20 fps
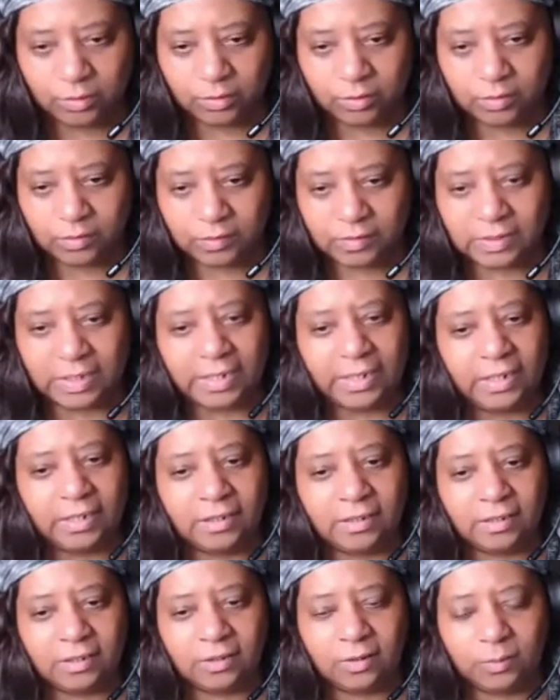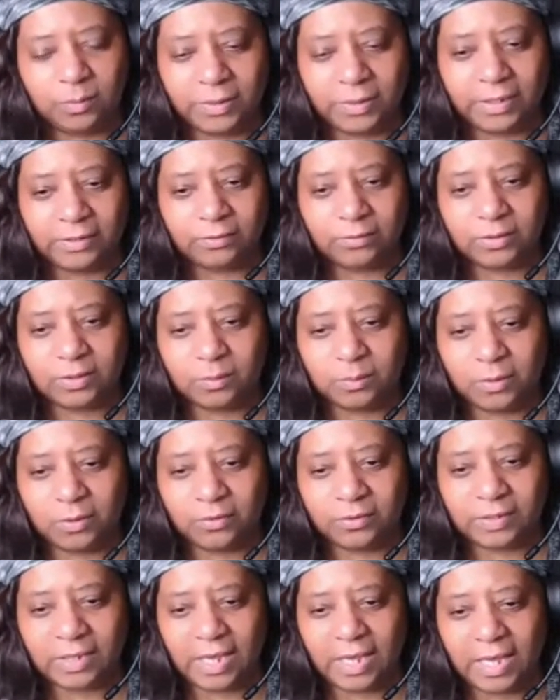stay in a good place with the
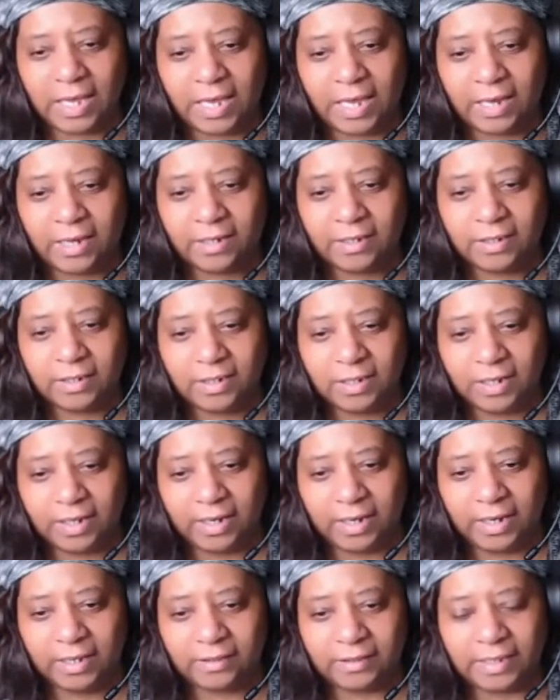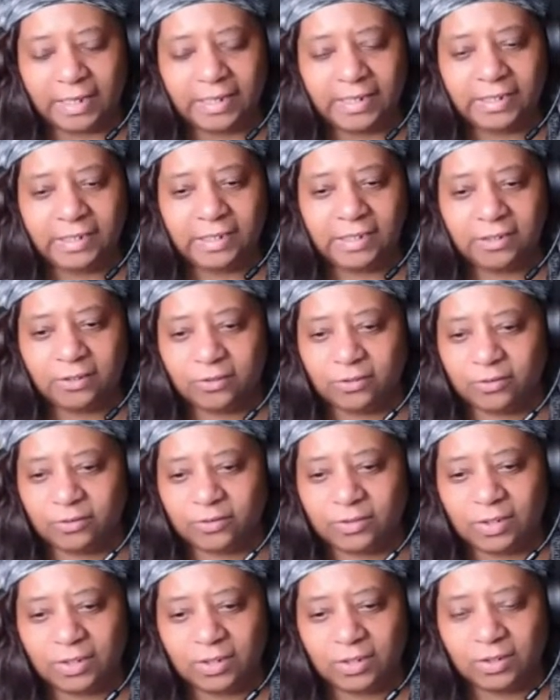Most High and that he
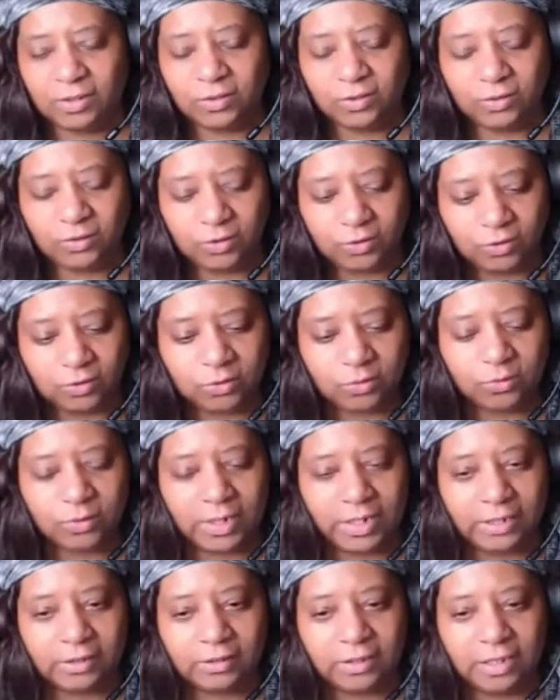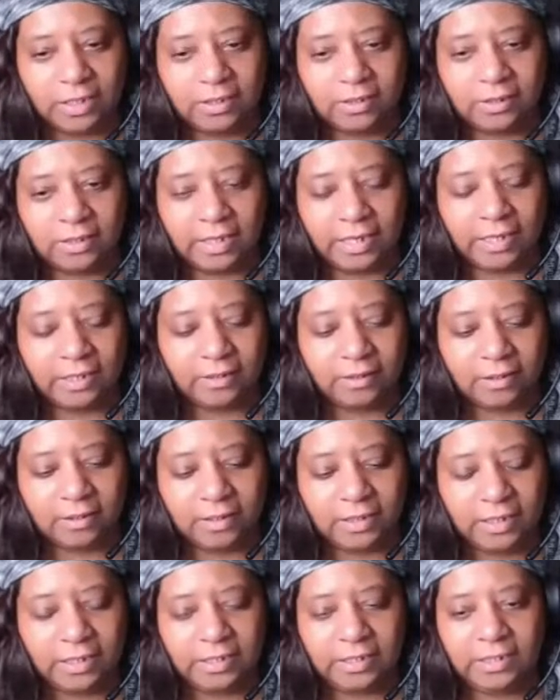heals you and that
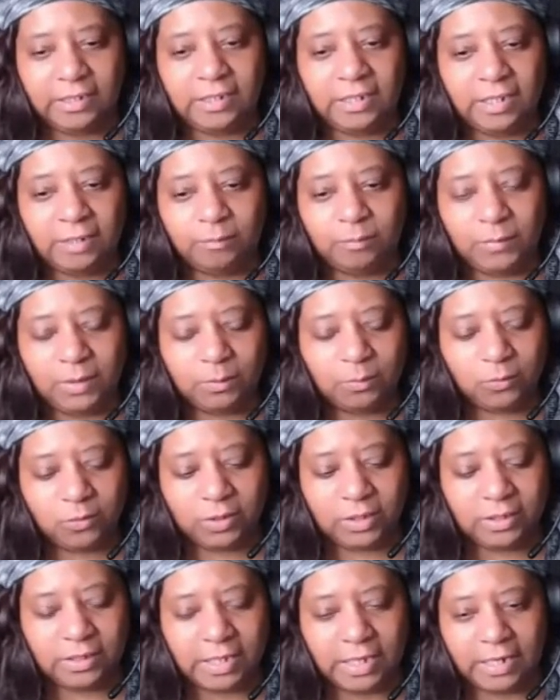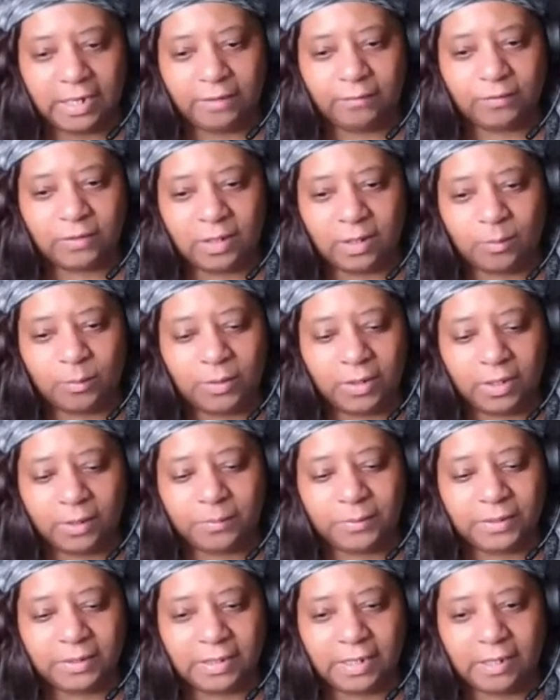any memory that have come
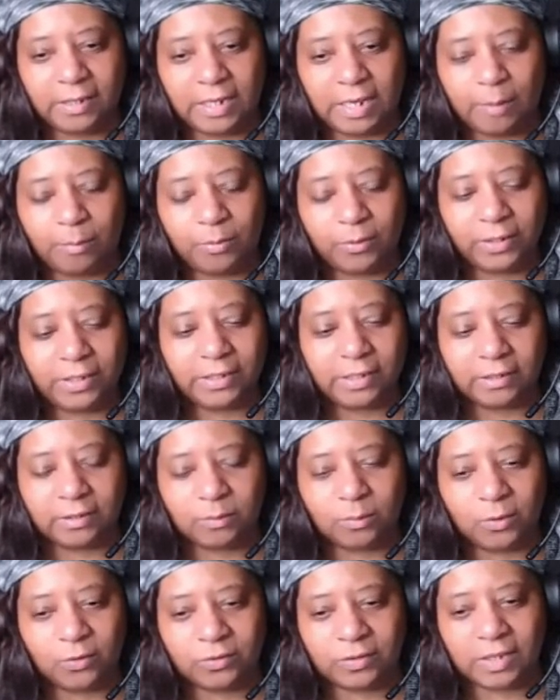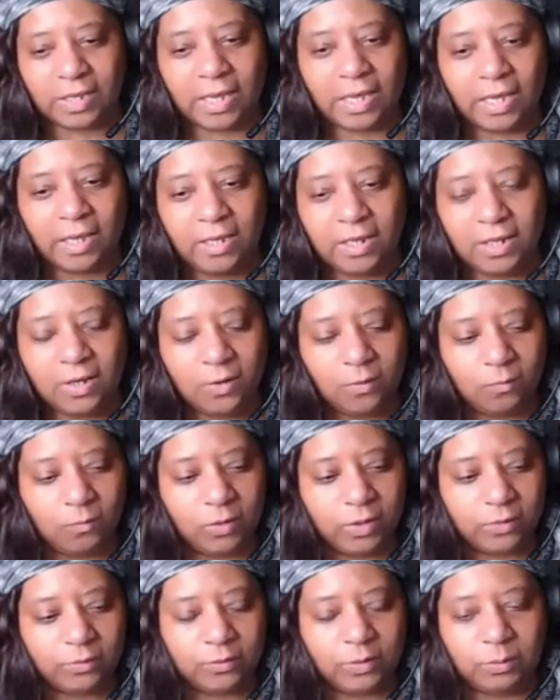up in that, I pray that the Most High
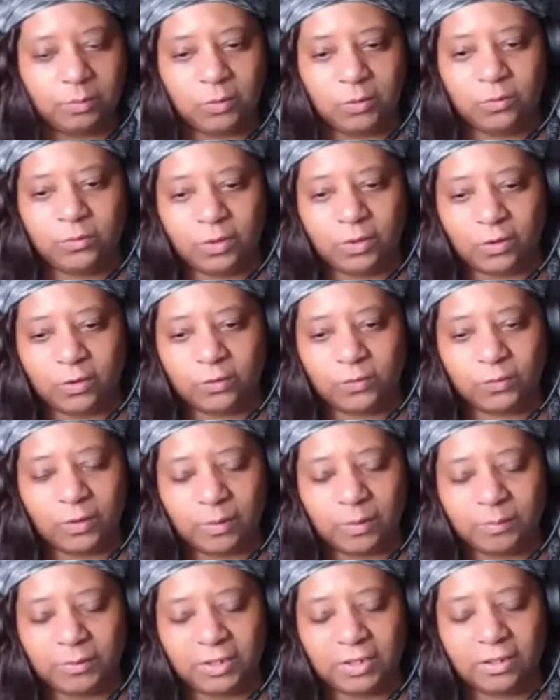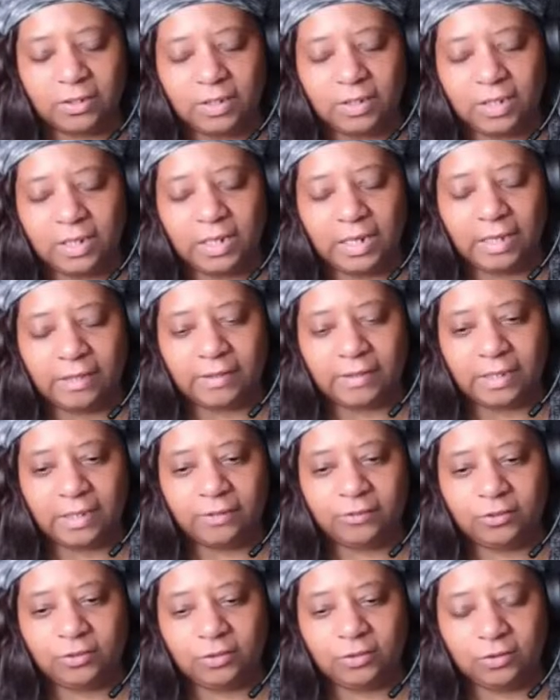would remove those from you and
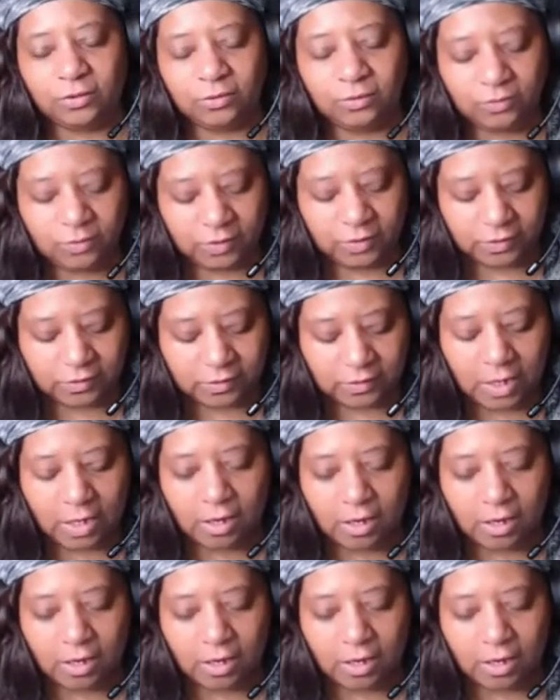that you just